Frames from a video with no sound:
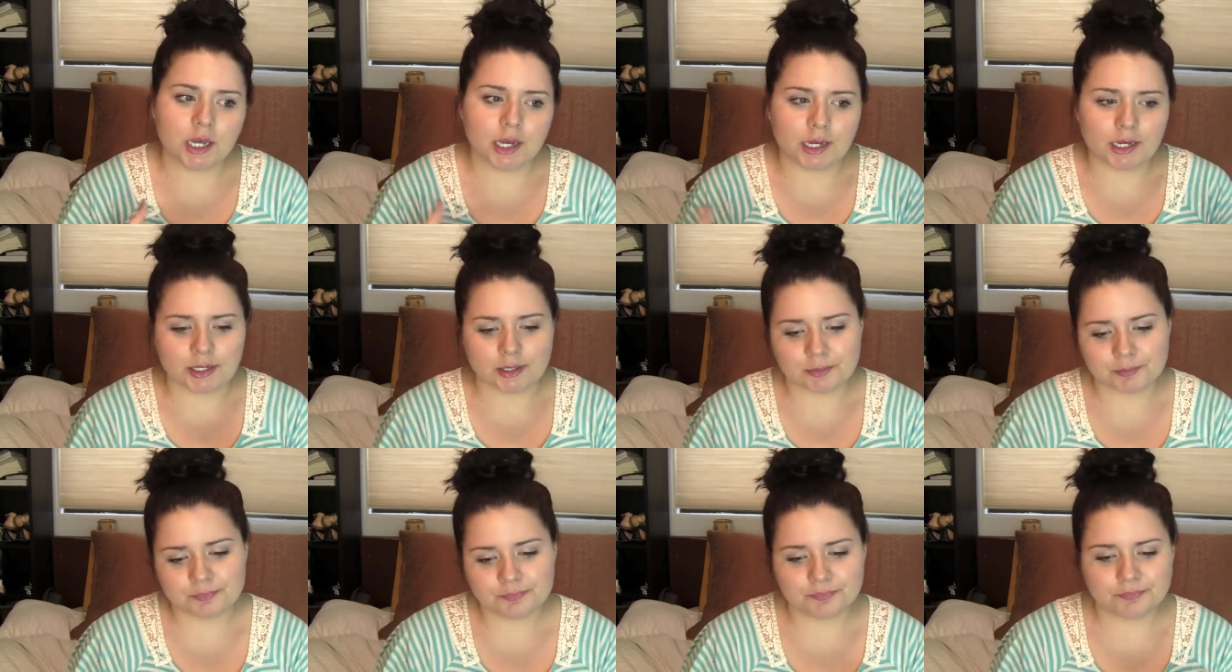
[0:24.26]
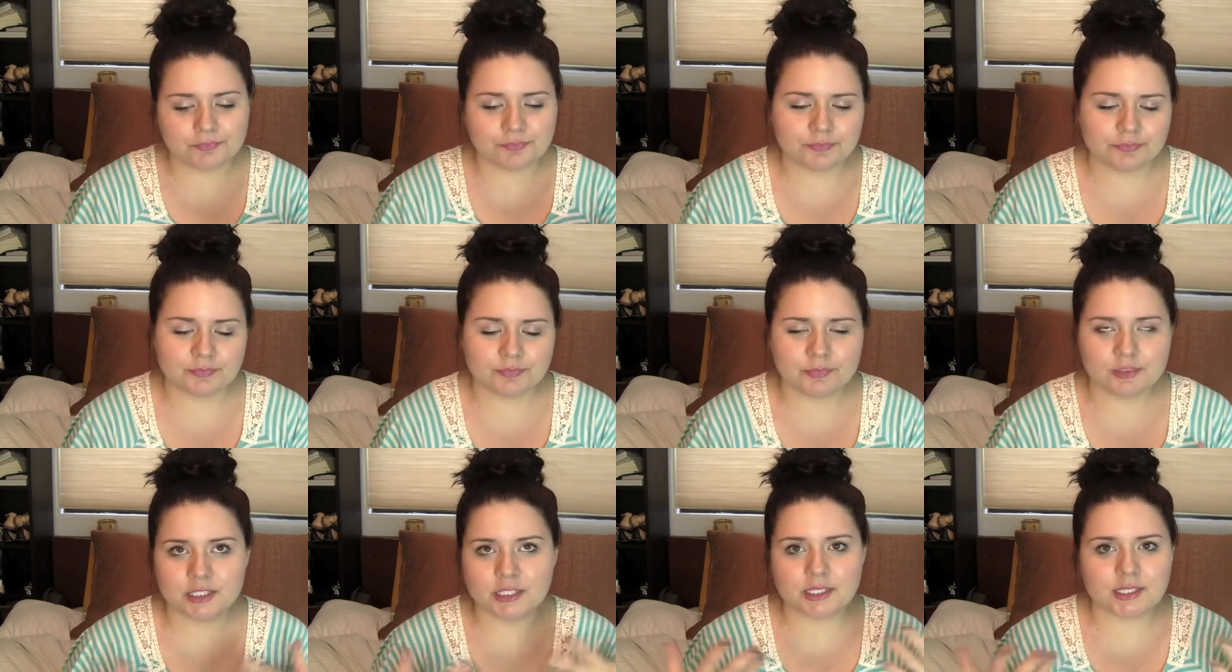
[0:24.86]
um,
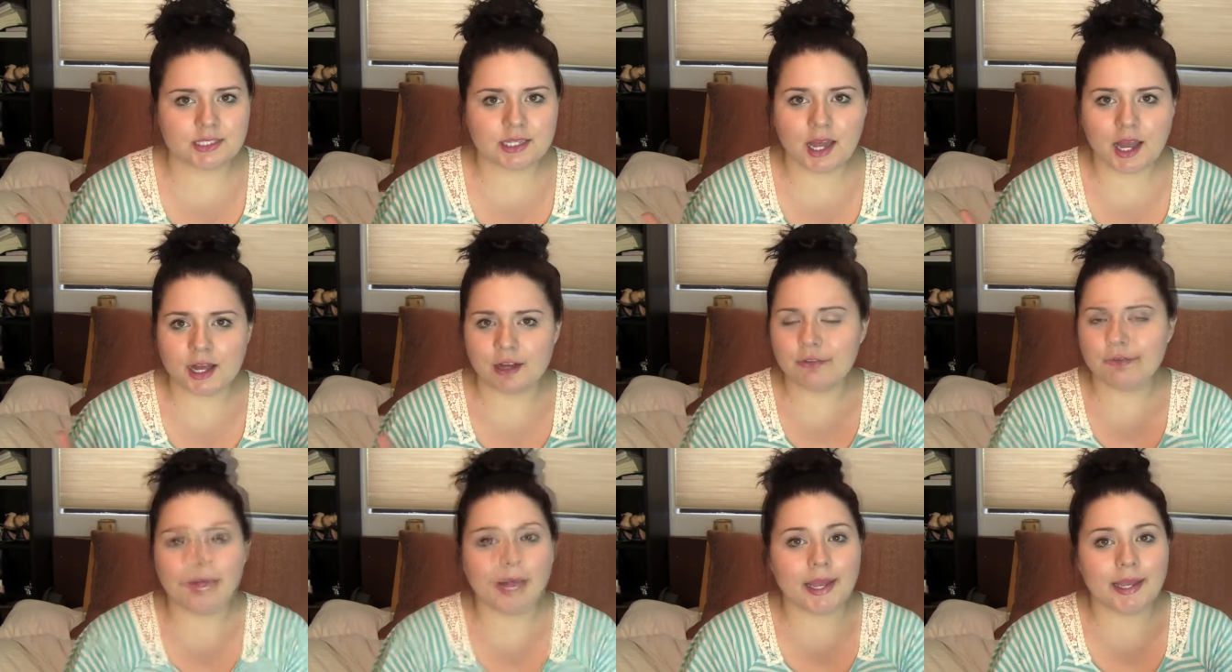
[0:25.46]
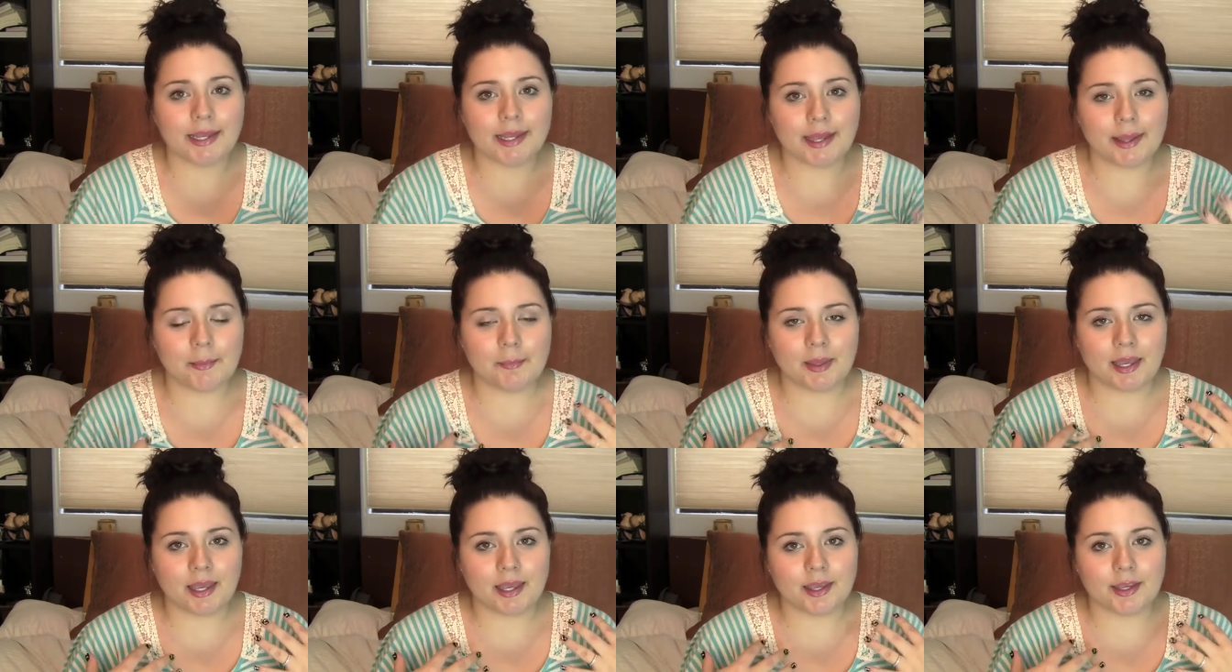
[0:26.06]
stuff. I
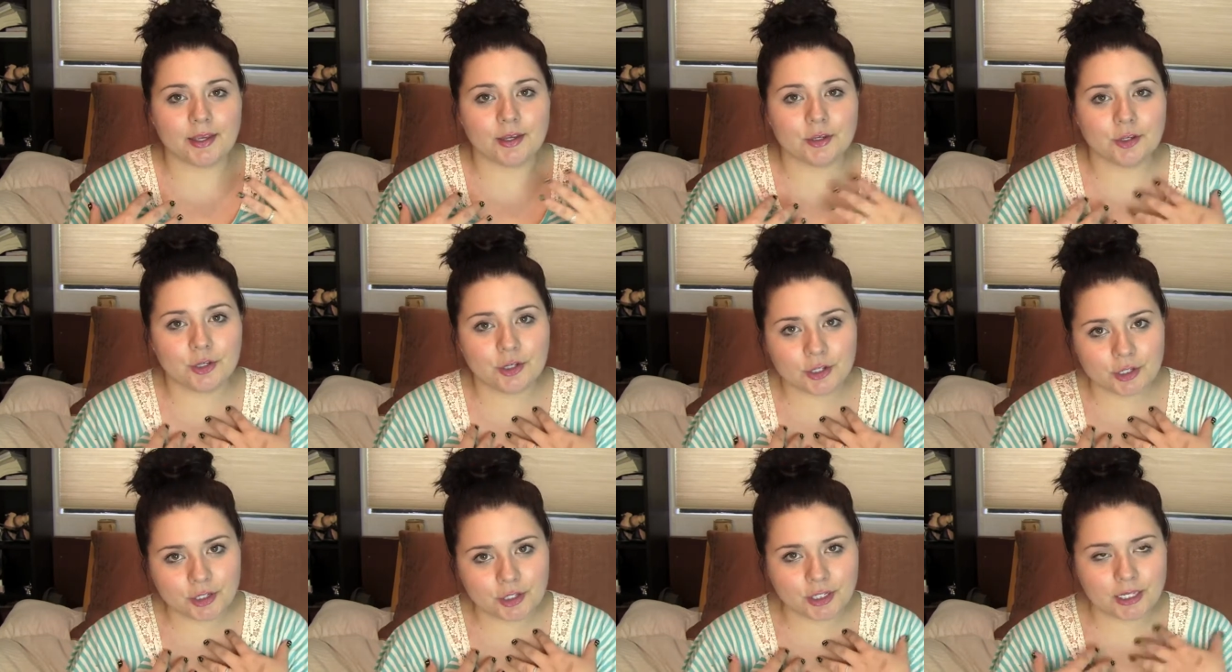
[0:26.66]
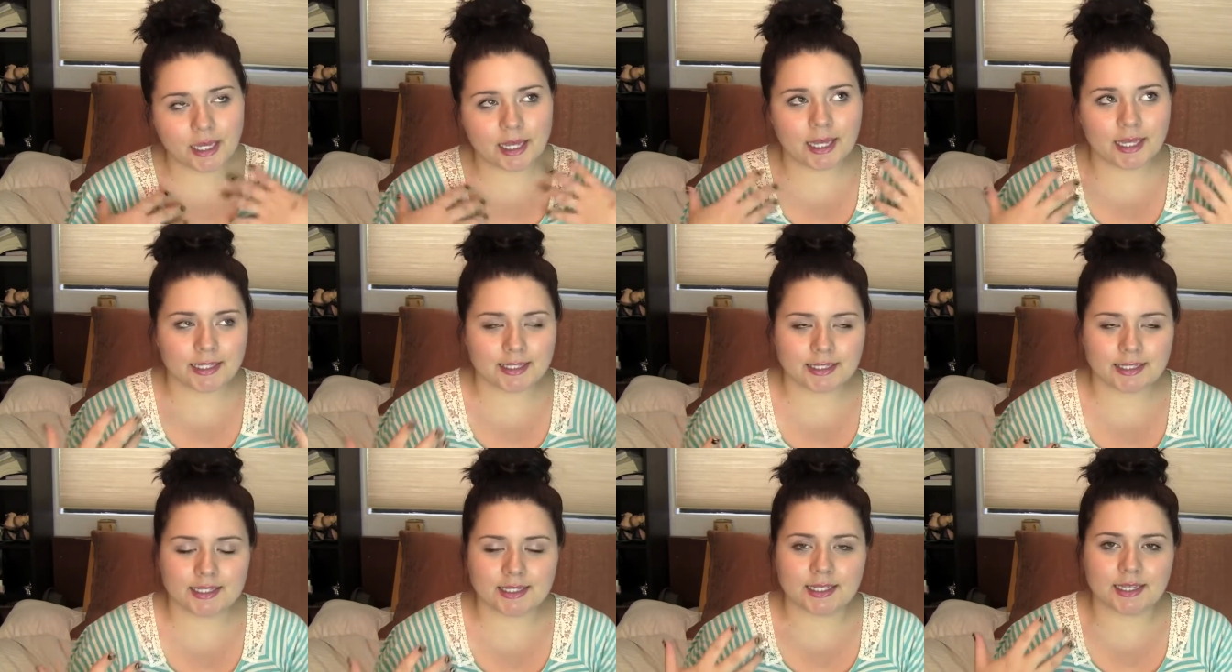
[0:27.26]
am a cook,
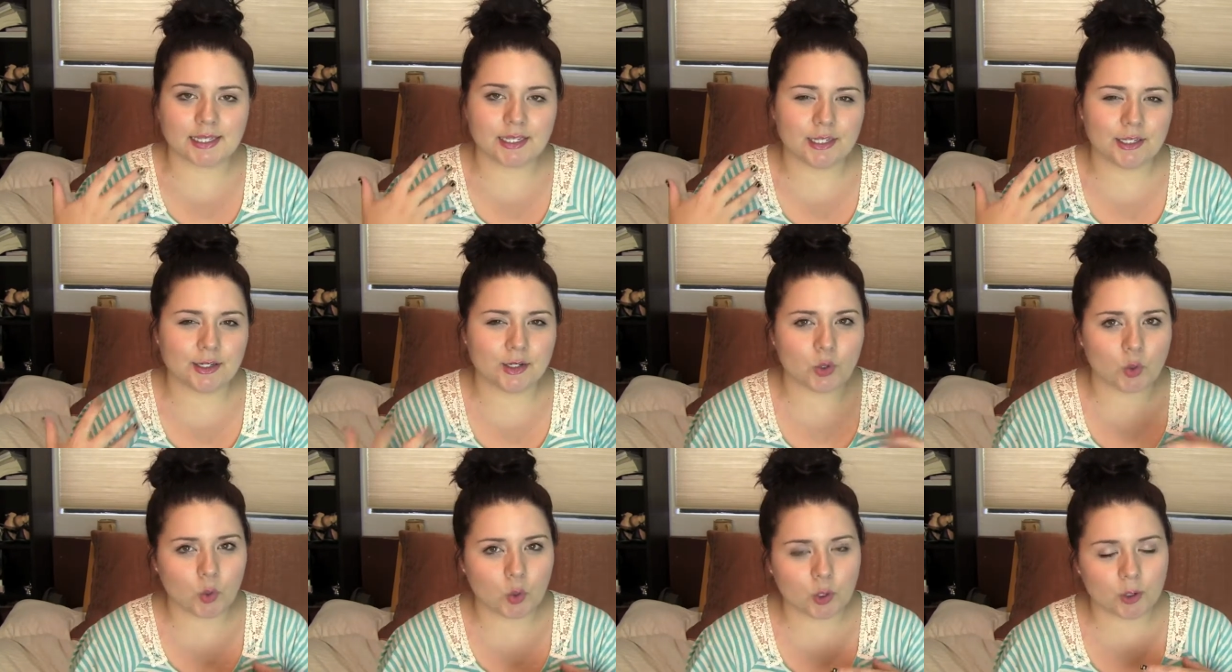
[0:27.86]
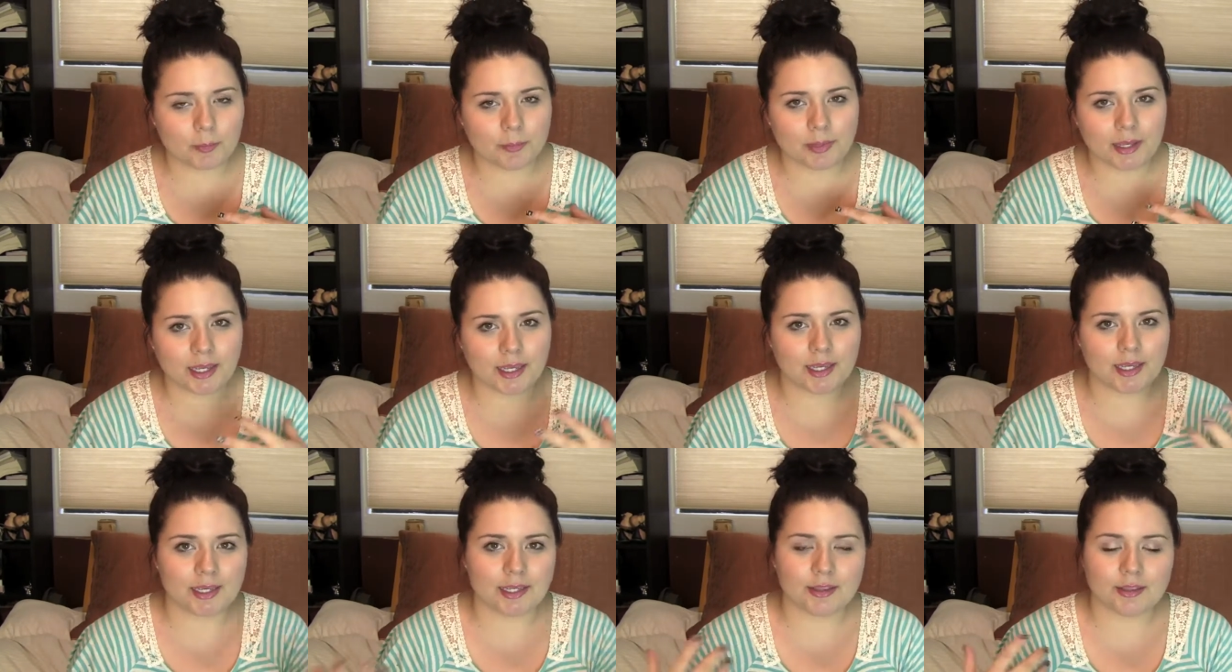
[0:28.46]
hence the
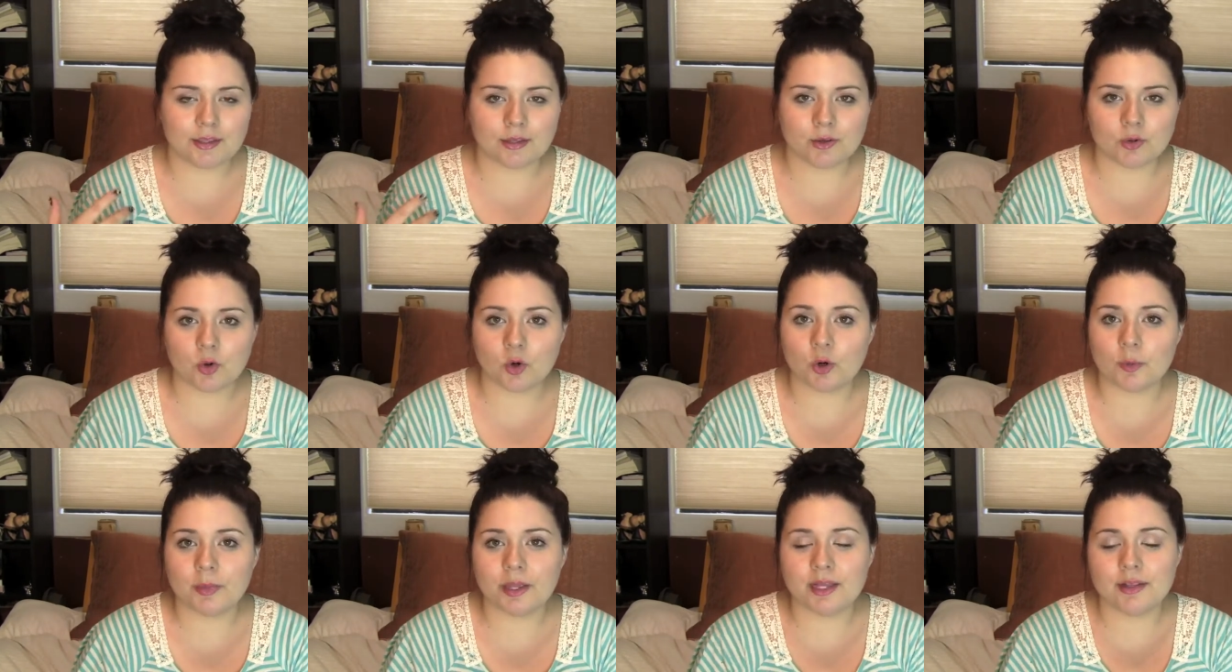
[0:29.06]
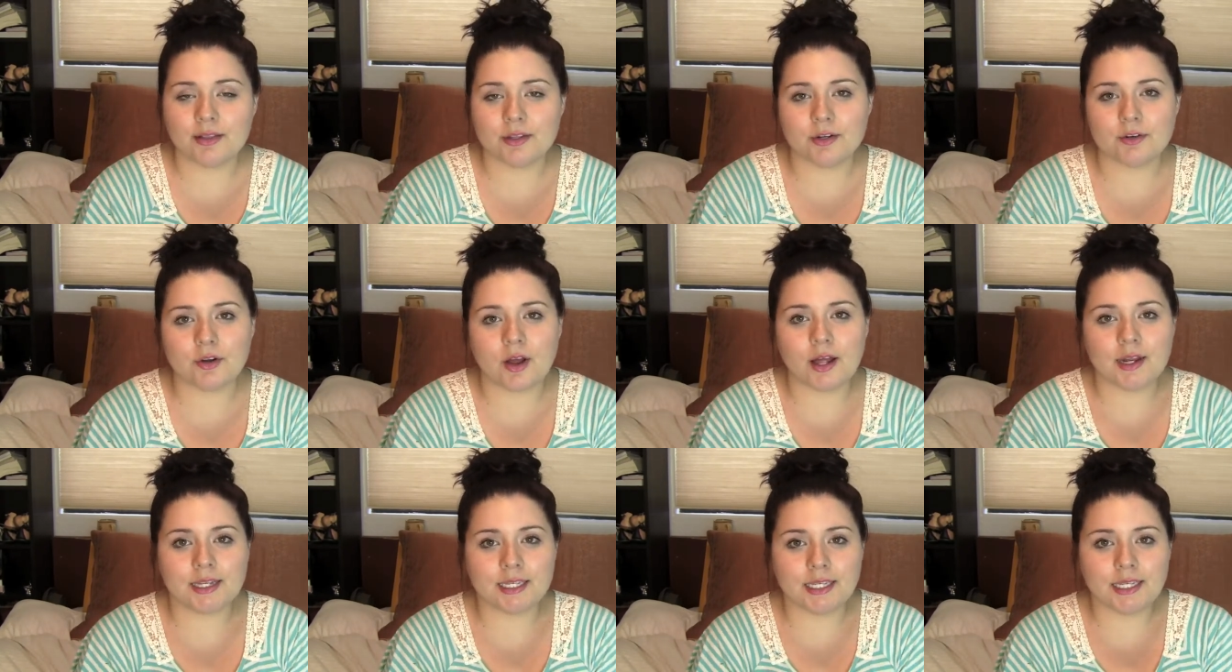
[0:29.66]
gourmet in the gourmet
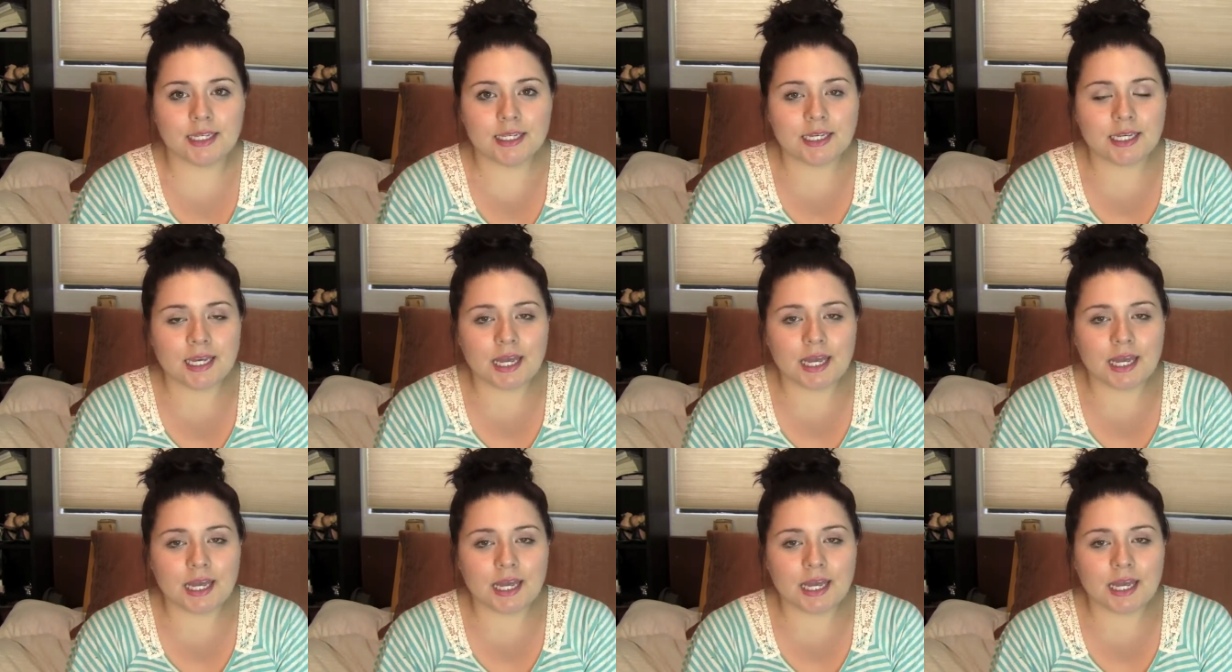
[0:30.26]
glitterati.